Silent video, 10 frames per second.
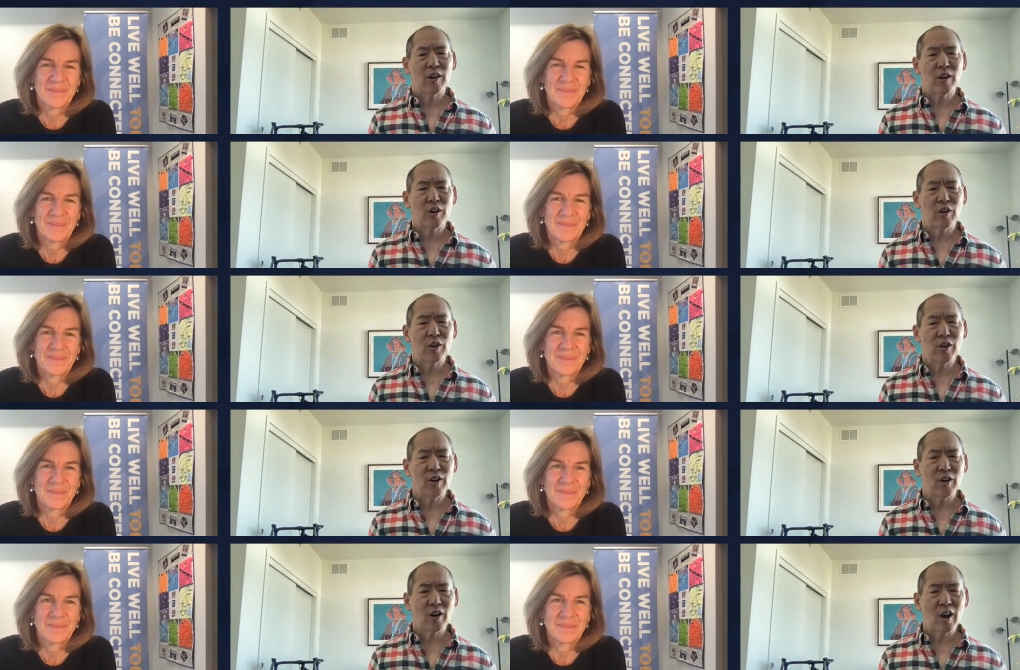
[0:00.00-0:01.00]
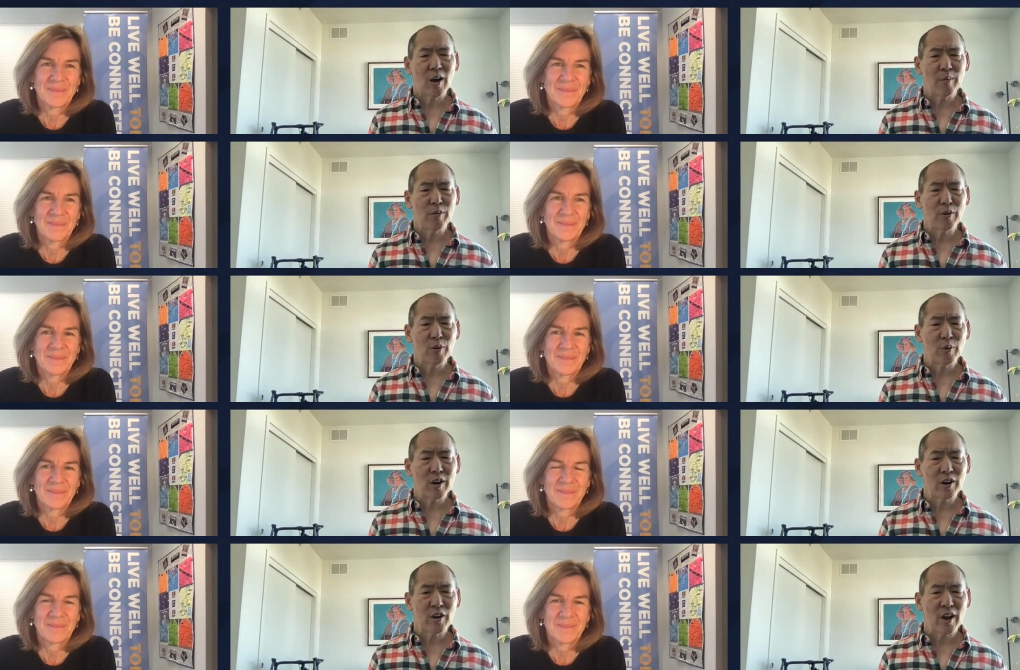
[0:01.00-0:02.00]
Speaker 1: you, you come through
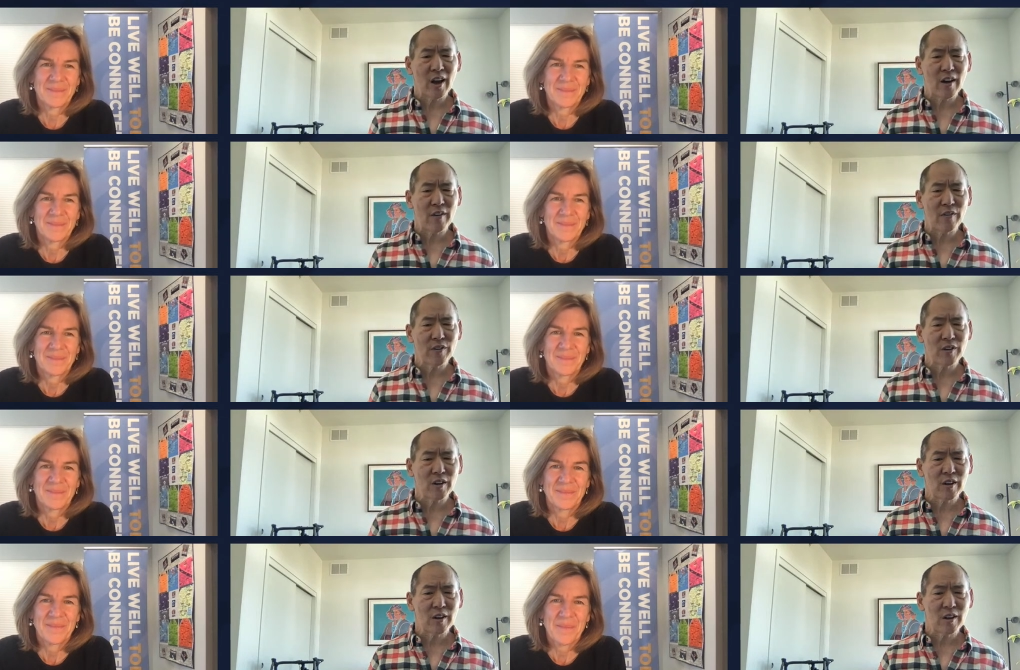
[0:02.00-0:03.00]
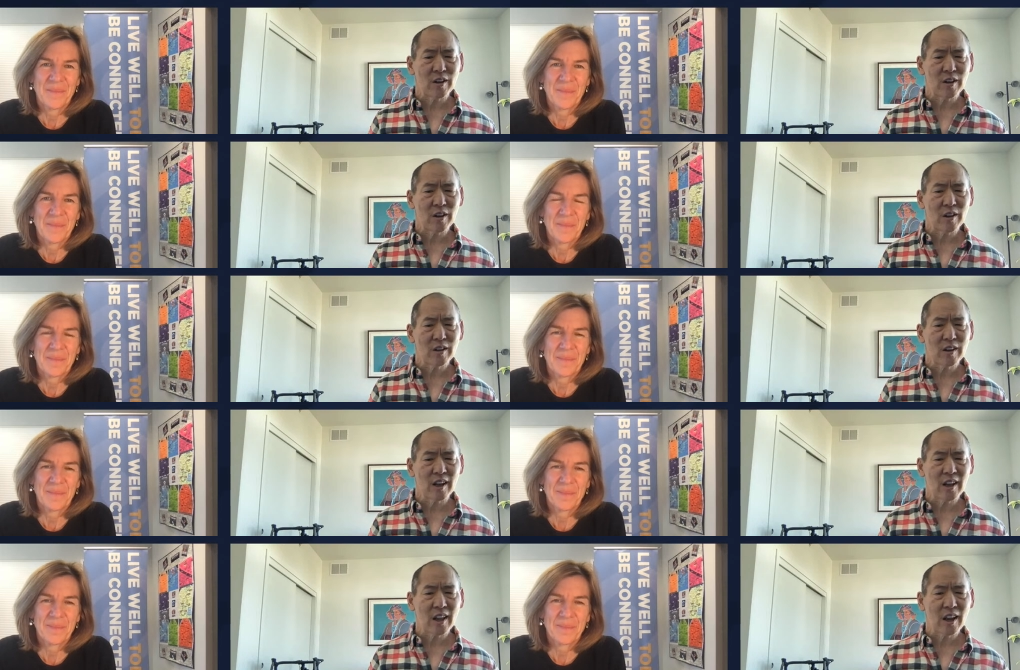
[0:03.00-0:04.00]
when you have uh,
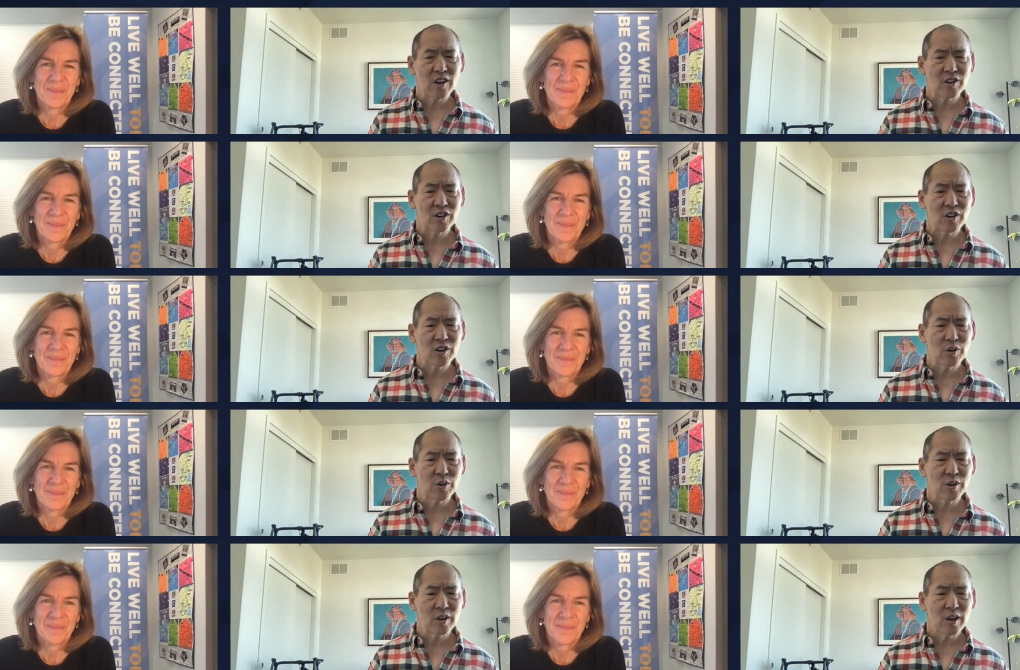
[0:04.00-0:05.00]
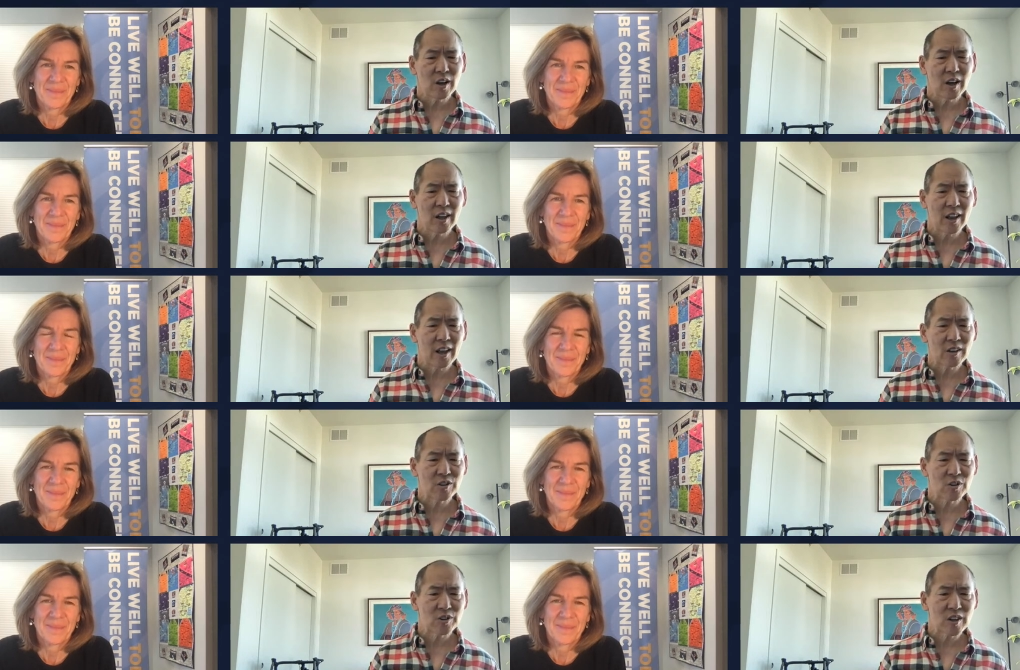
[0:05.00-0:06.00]
dedication to an
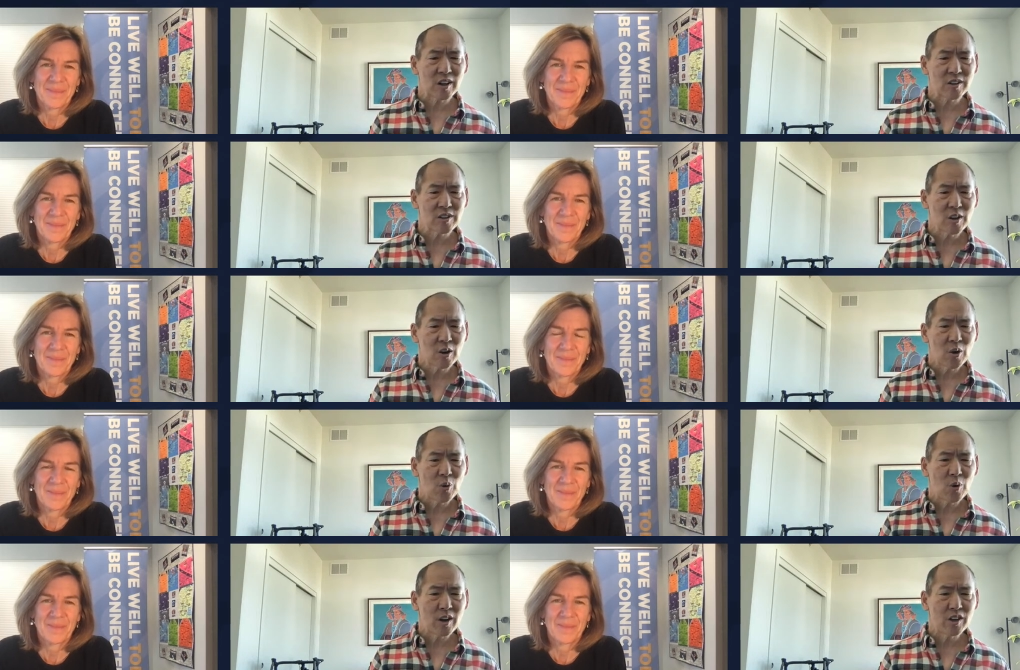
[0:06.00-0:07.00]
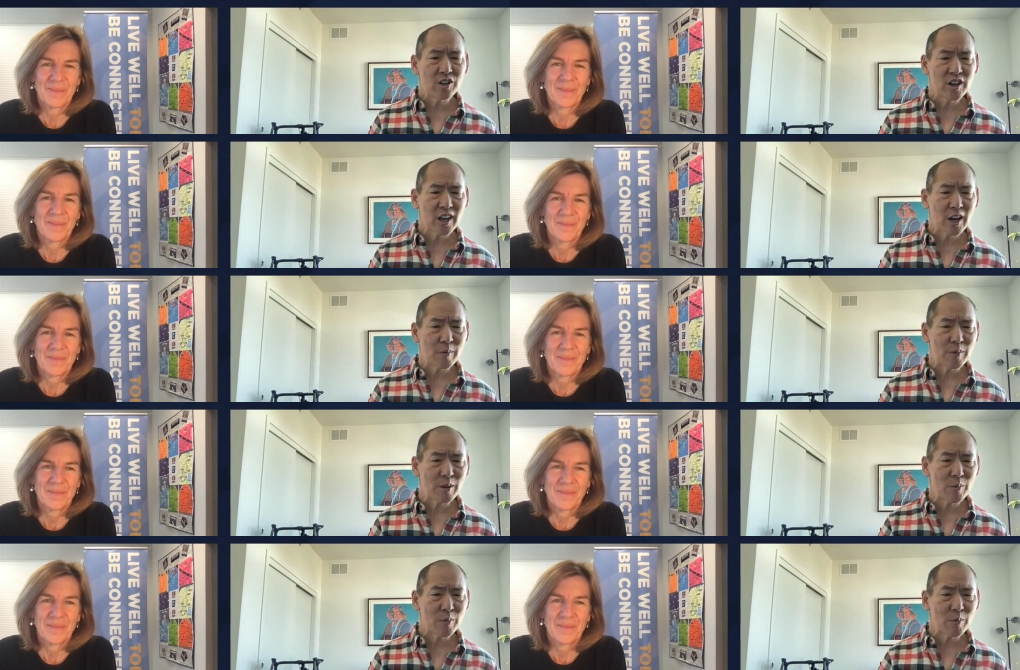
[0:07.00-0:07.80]
exercise. One is you get up in